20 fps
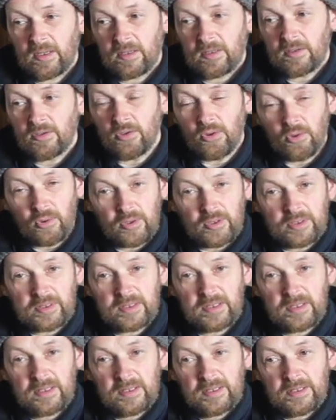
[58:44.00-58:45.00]
known
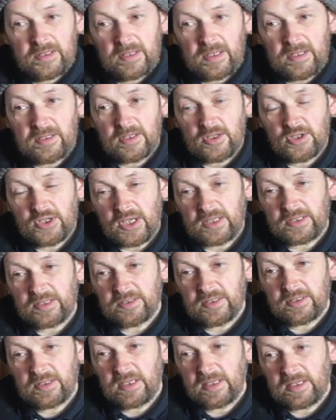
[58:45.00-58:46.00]
in the Shetland
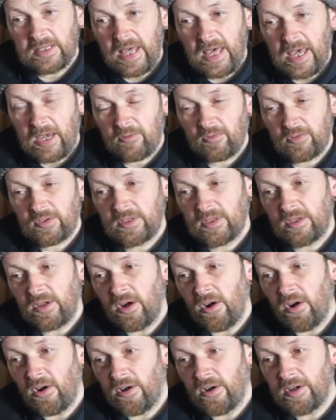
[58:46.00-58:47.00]
that they left
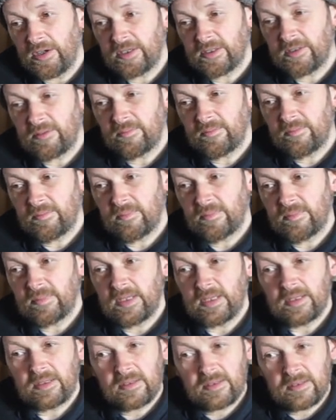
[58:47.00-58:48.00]
or
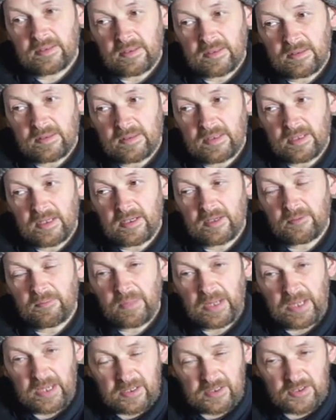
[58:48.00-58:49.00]
that their
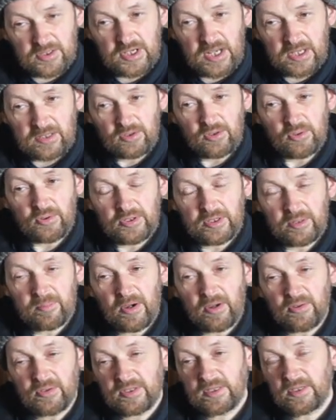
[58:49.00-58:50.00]
parents had known
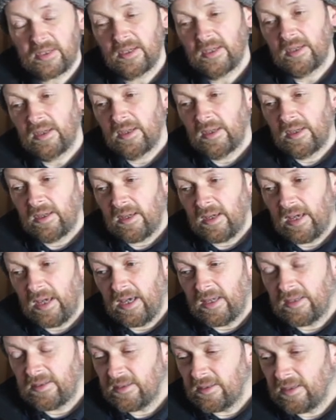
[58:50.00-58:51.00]
about.
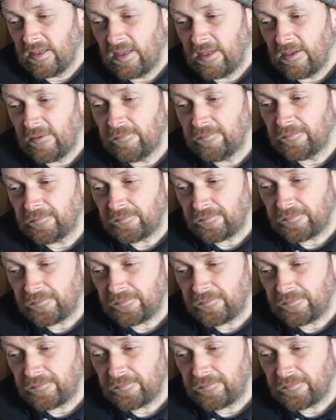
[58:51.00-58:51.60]
And um,